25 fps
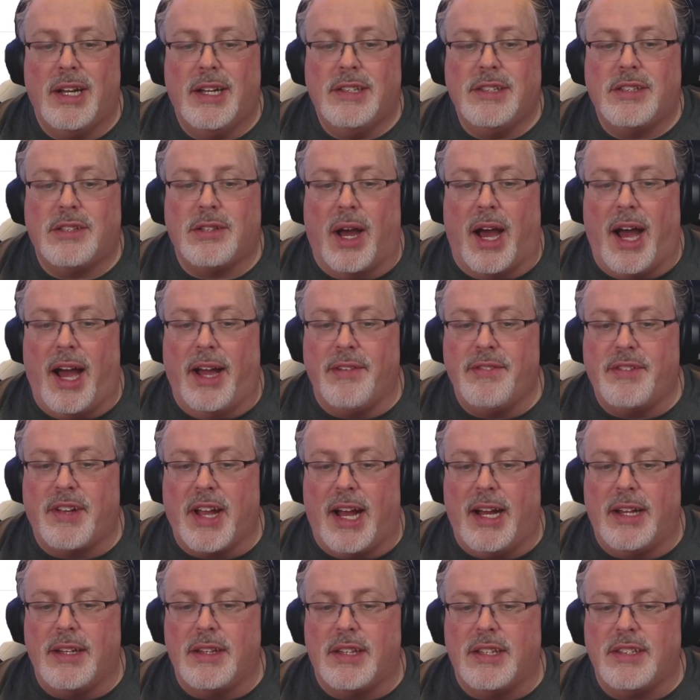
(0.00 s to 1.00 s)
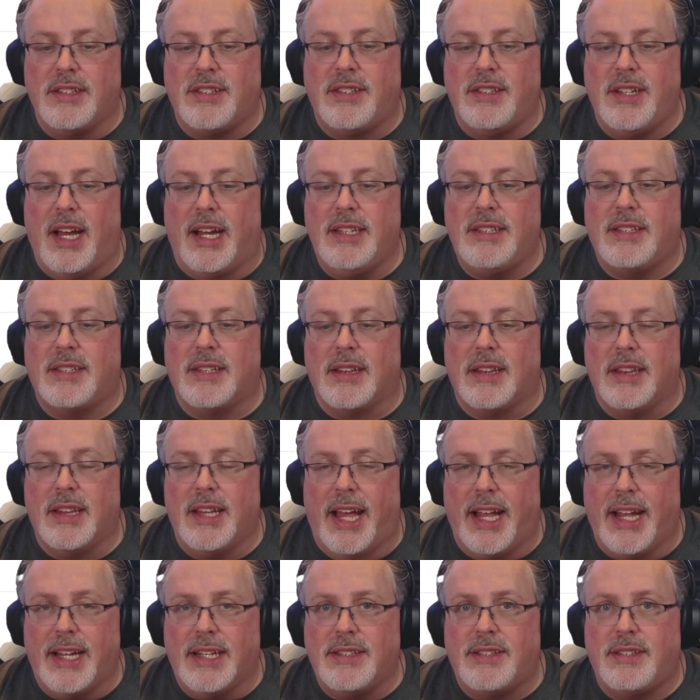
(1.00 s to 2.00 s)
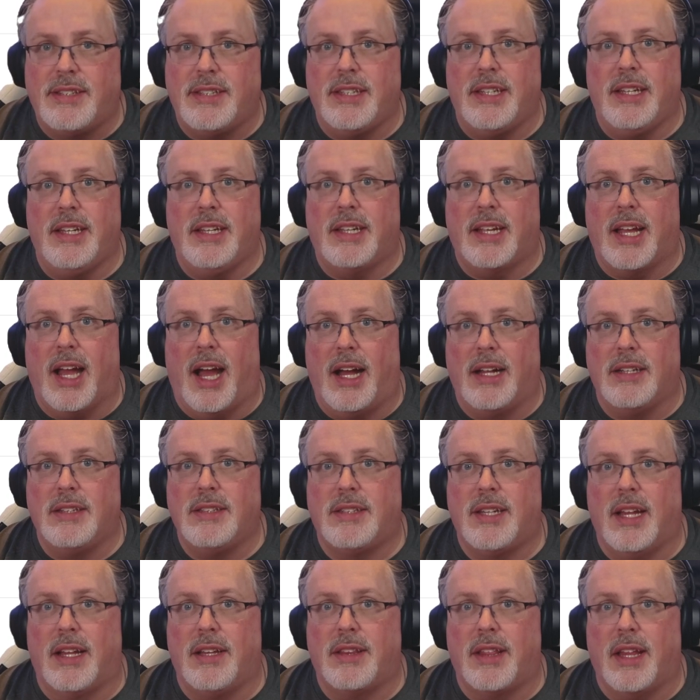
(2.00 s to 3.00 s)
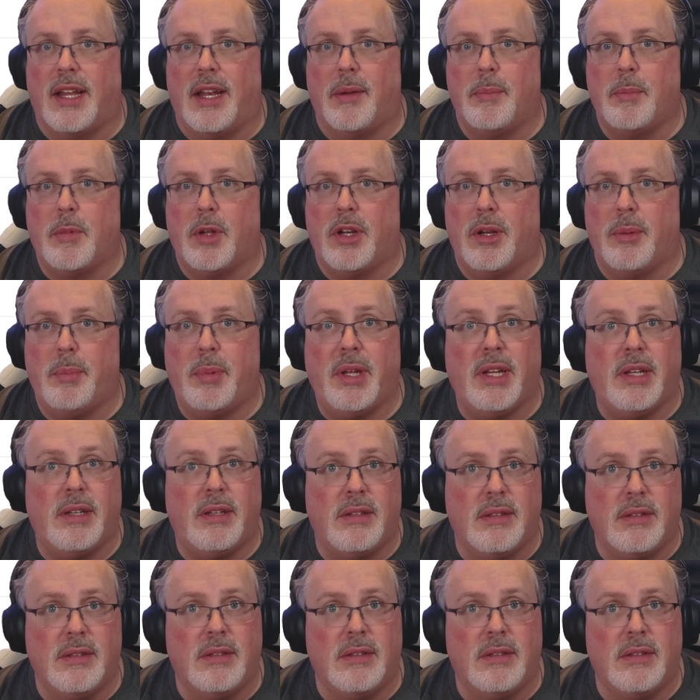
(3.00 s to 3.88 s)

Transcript: So I've got this nice legacy content that I'm going to be